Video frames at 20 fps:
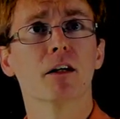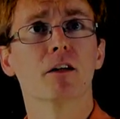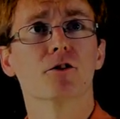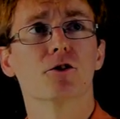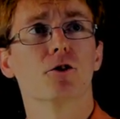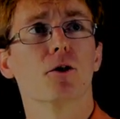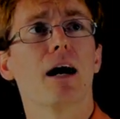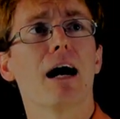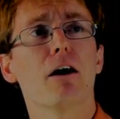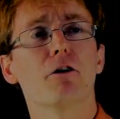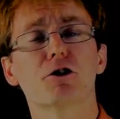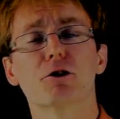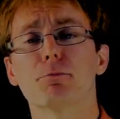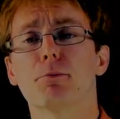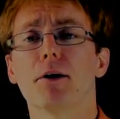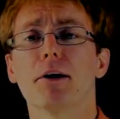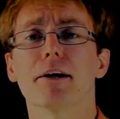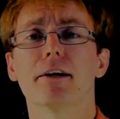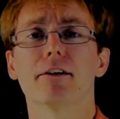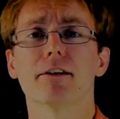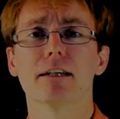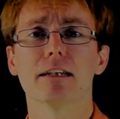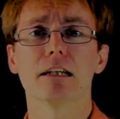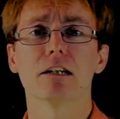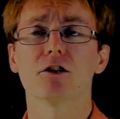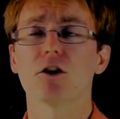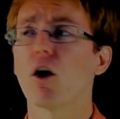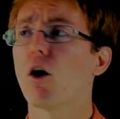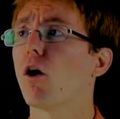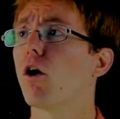So algebraically,
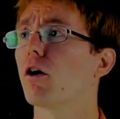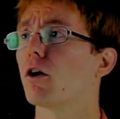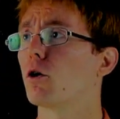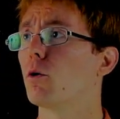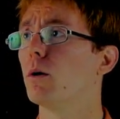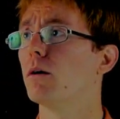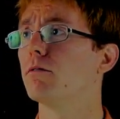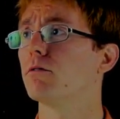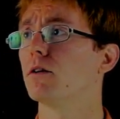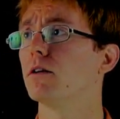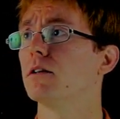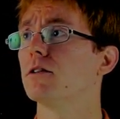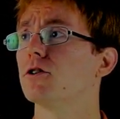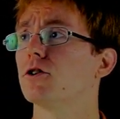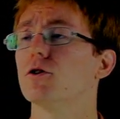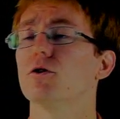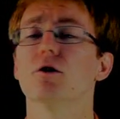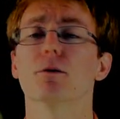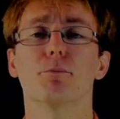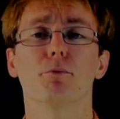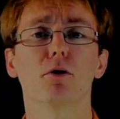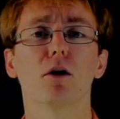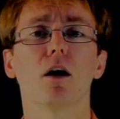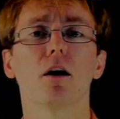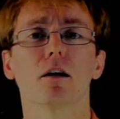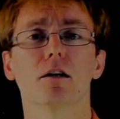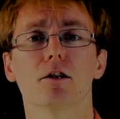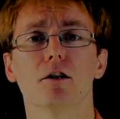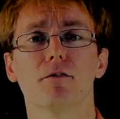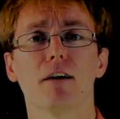these are equivalent to the
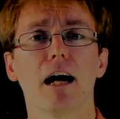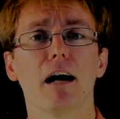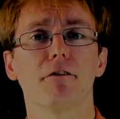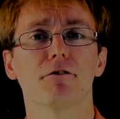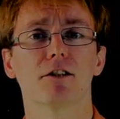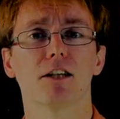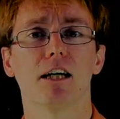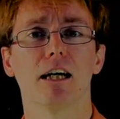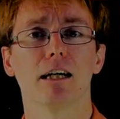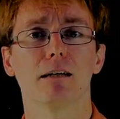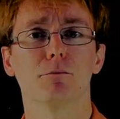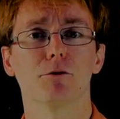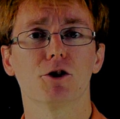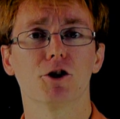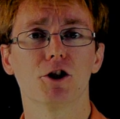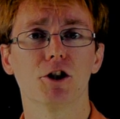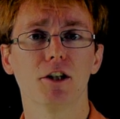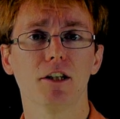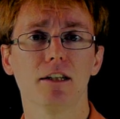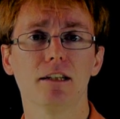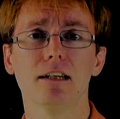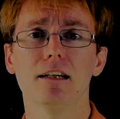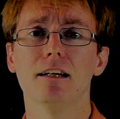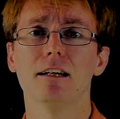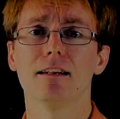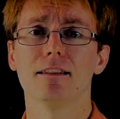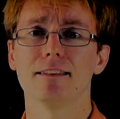product of f times g